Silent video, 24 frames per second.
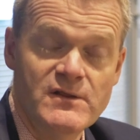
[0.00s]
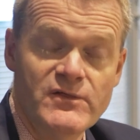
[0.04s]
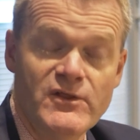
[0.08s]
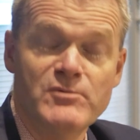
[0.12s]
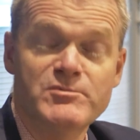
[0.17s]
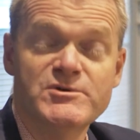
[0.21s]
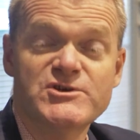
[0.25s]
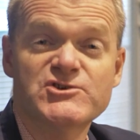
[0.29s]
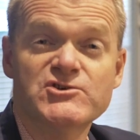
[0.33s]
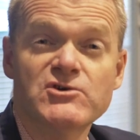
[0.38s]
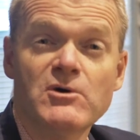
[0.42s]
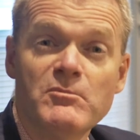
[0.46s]
there'll
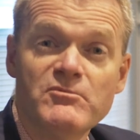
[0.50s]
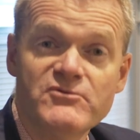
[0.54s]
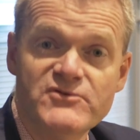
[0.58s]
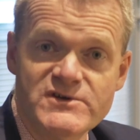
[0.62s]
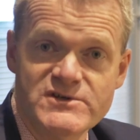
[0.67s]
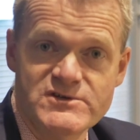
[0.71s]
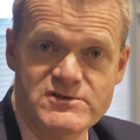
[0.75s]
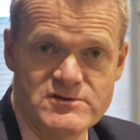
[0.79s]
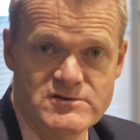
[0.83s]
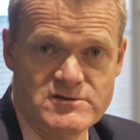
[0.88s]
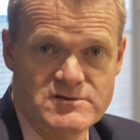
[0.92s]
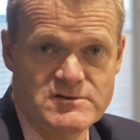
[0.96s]
be shop
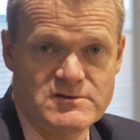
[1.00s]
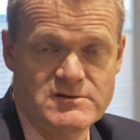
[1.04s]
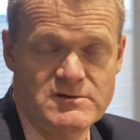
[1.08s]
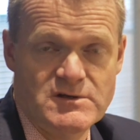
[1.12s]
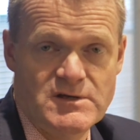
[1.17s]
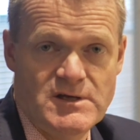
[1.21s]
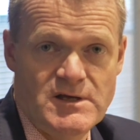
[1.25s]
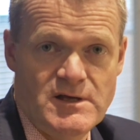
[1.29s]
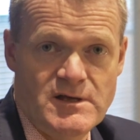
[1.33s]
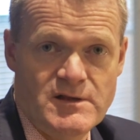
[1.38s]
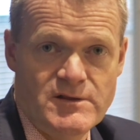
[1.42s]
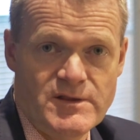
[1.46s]
fitters,
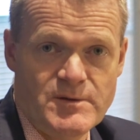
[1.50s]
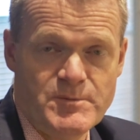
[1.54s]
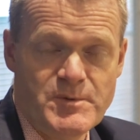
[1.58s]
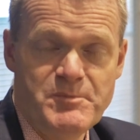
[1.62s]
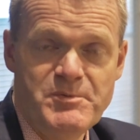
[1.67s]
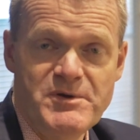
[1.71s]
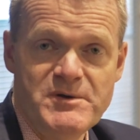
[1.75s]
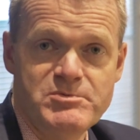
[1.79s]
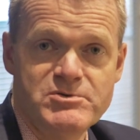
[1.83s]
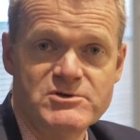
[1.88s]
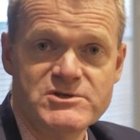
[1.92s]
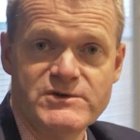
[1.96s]
there'll be
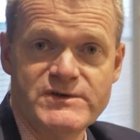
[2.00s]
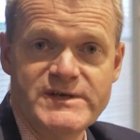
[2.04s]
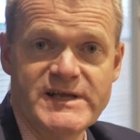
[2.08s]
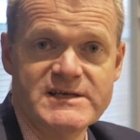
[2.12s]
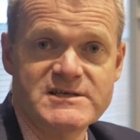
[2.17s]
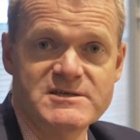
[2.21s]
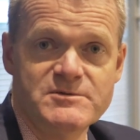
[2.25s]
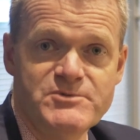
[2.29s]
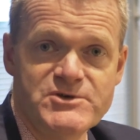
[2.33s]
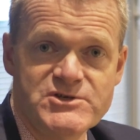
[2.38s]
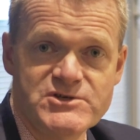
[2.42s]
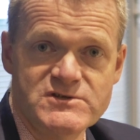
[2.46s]
people doing
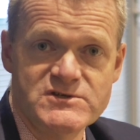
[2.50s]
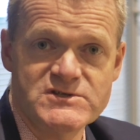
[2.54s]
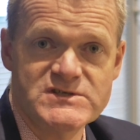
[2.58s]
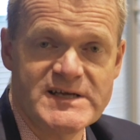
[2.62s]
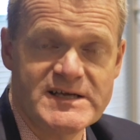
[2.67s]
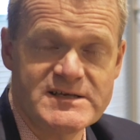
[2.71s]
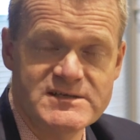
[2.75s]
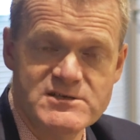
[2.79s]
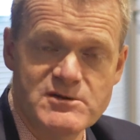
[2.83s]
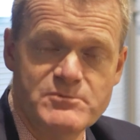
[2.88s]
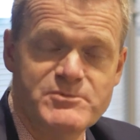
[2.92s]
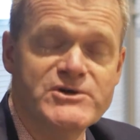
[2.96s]
exhibition
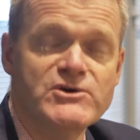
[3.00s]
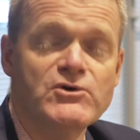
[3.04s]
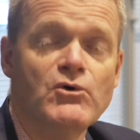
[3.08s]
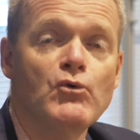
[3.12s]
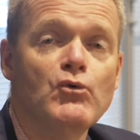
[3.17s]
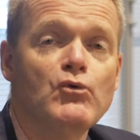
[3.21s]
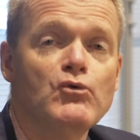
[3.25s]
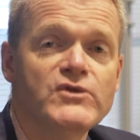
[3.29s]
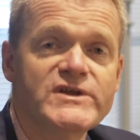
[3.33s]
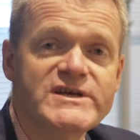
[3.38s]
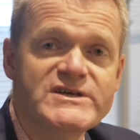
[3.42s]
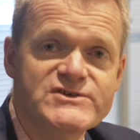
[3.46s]
stands, there'll be
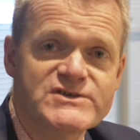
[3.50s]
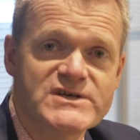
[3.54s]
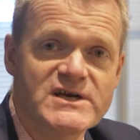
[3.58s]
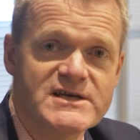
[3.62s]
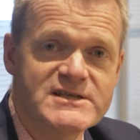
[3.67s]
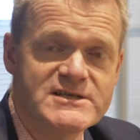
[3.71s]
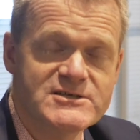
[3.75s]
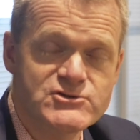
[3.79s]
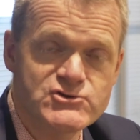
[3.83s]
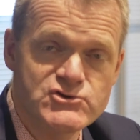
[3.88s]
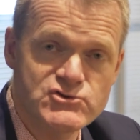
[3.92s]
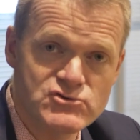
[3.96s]
all these
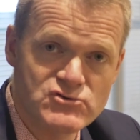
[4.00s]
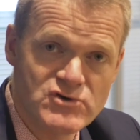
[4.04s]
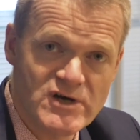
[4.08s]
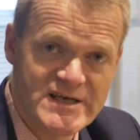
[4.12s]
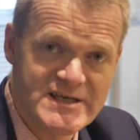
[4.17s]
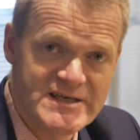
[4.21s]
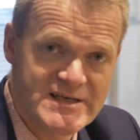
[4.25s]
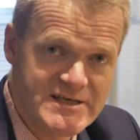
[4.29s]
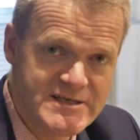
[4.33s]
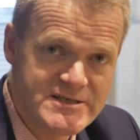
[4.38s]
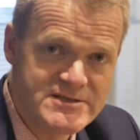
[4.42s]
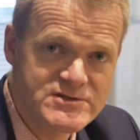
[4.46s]
kind of
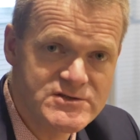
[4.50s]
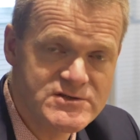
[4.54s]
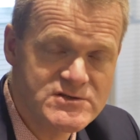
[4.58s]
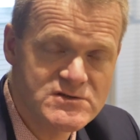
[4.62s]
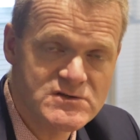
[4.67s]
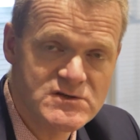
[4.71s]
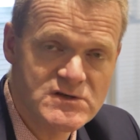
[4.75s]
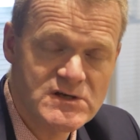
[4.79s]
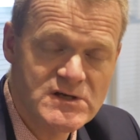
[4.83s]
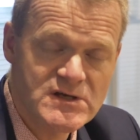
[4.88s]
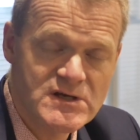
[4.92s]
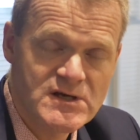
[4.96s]
trades